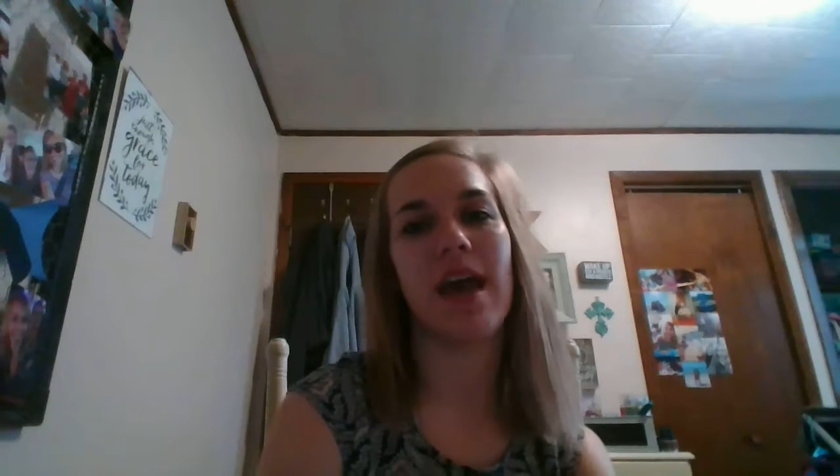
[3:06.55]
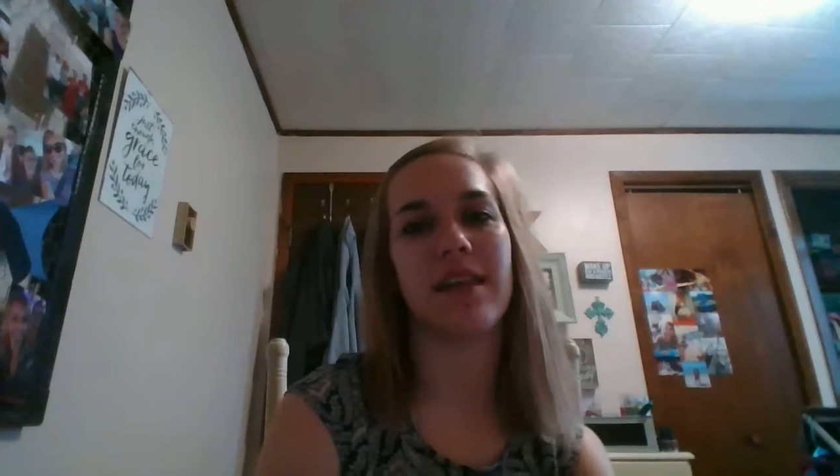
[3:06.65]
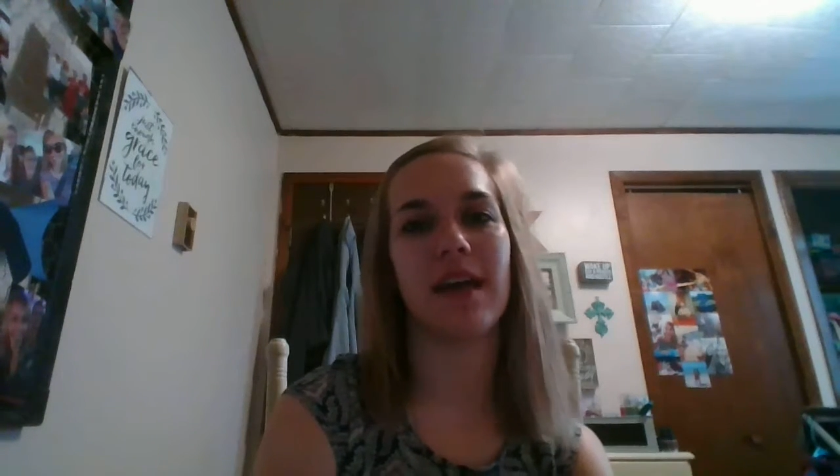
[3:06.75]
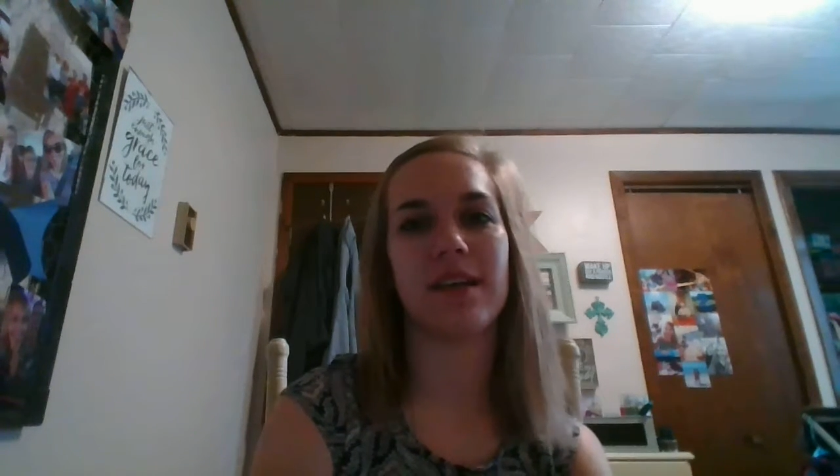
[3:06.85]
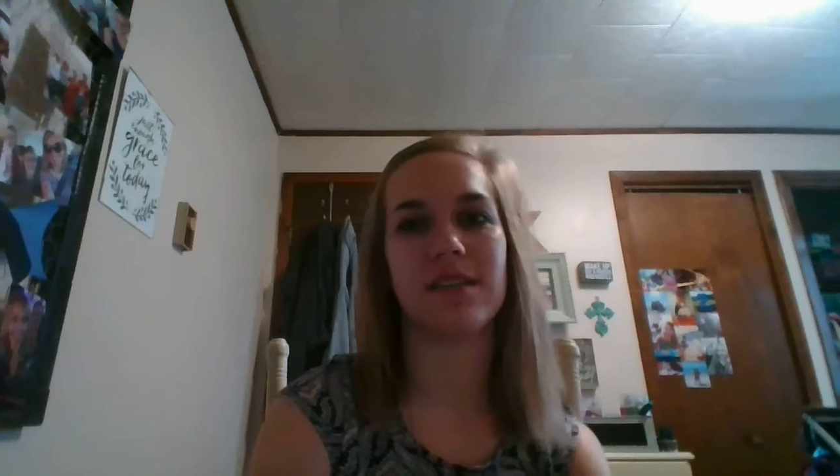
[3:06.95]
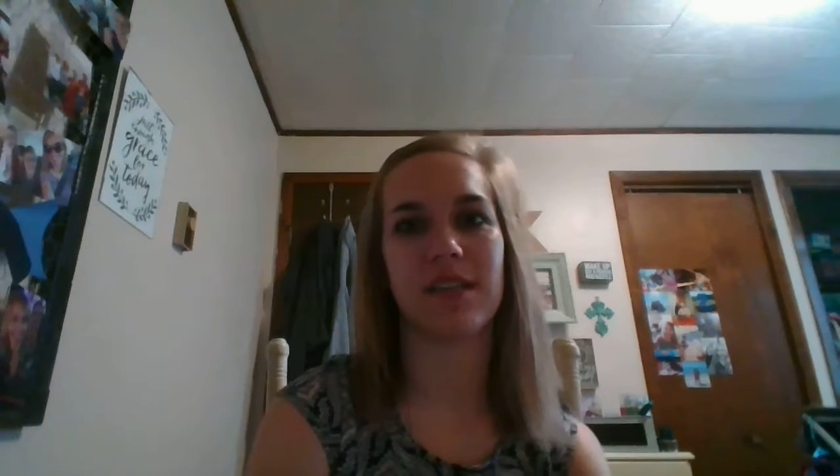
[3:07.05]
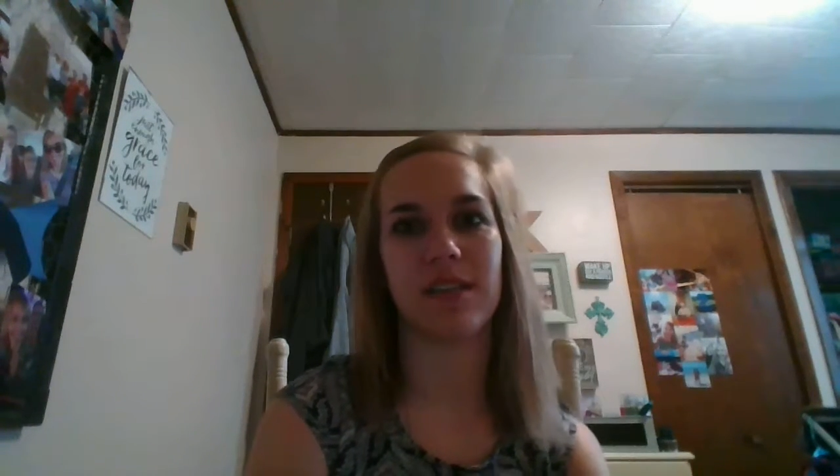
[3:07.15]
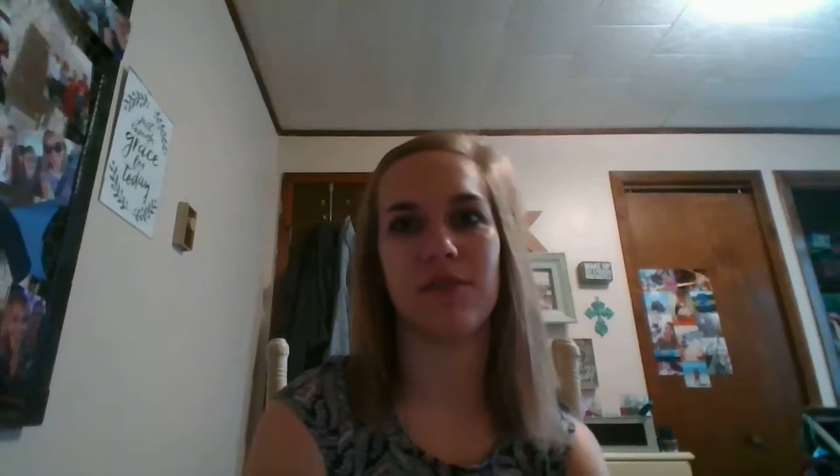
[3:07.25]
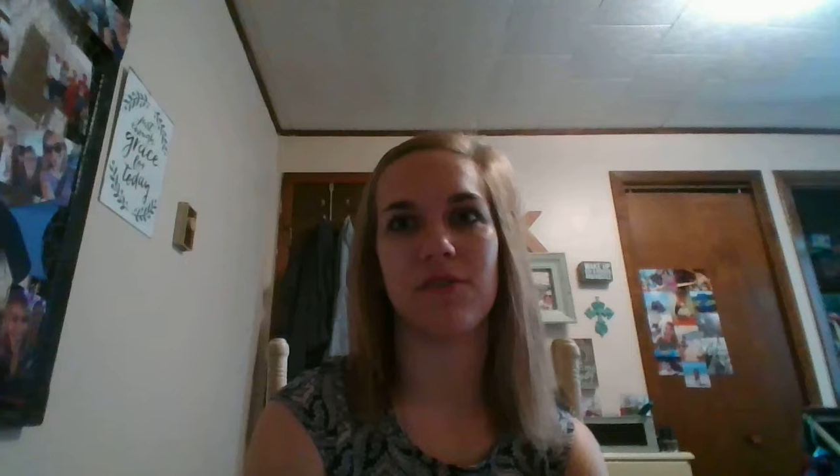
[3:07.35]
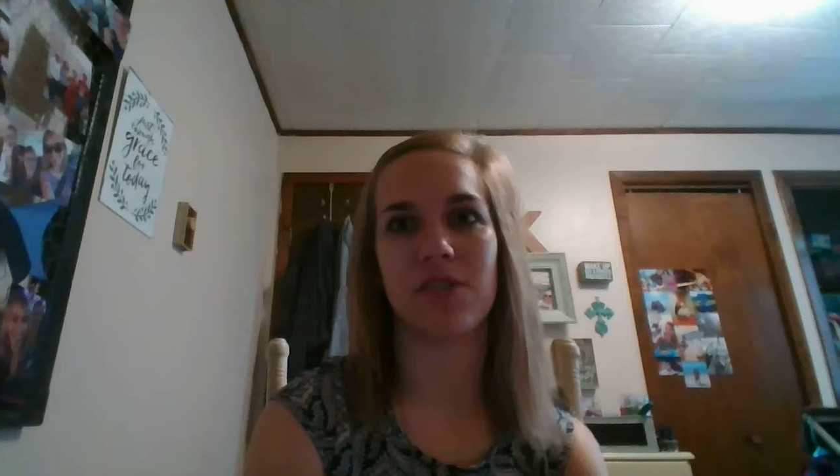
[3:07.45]
And that is
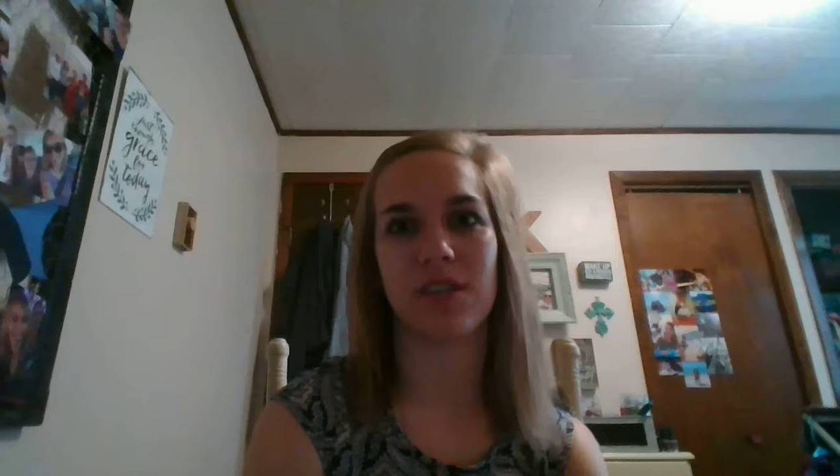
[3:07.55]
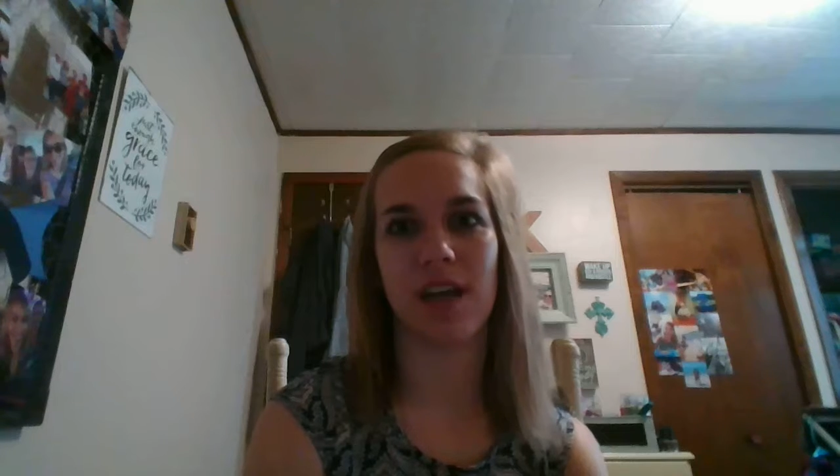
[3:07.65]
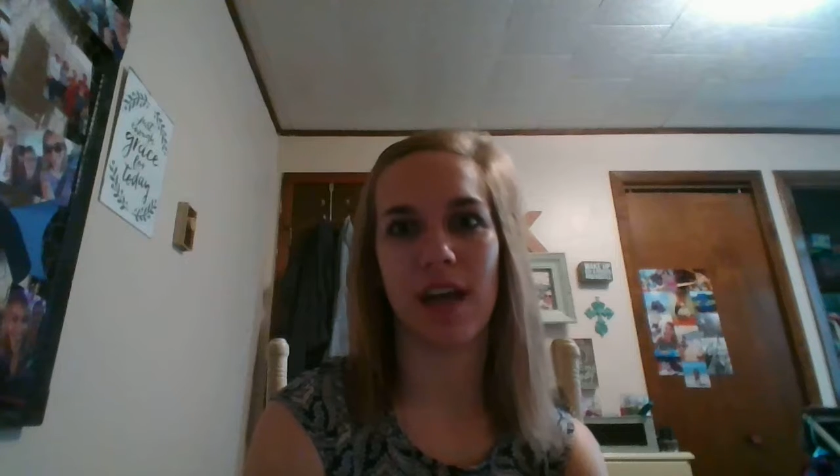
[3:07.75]
huge in